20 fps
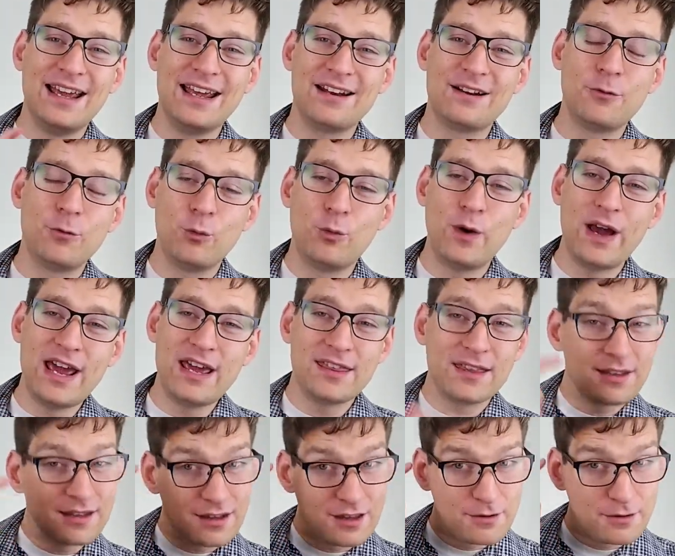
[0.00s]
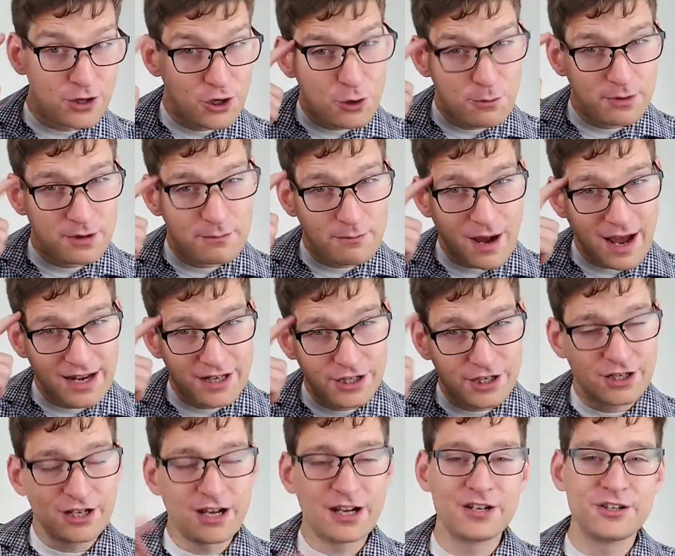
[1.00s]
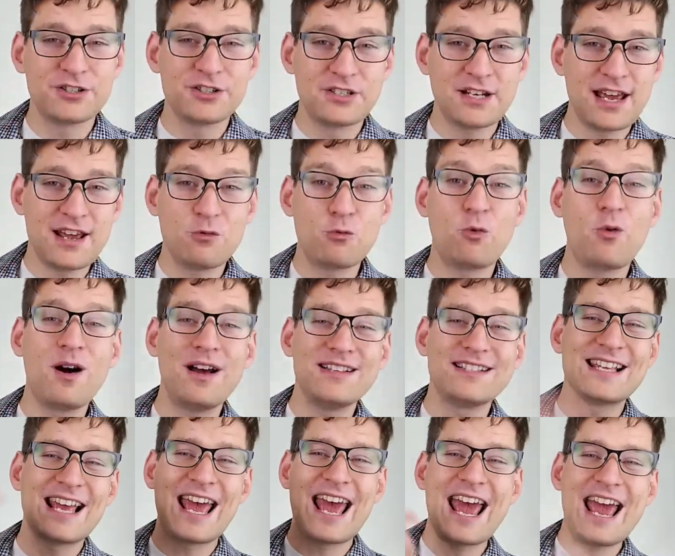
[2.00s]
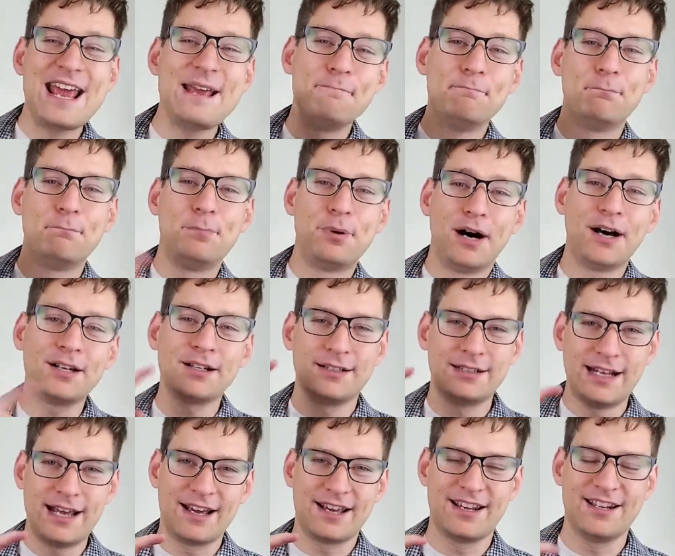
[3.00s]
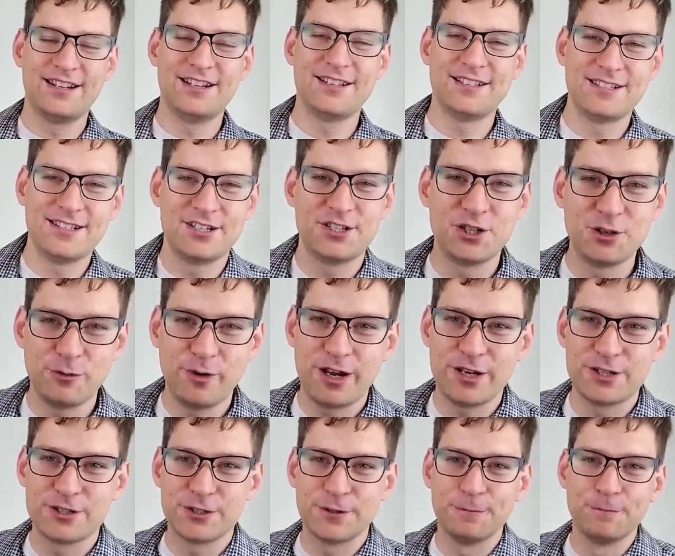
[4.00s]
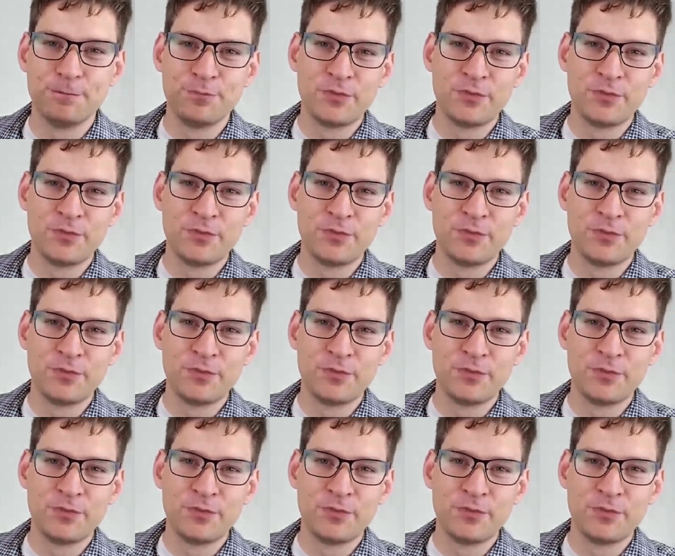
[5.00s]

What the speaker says: a way that the human mind could understand was a bottleneck in this situation.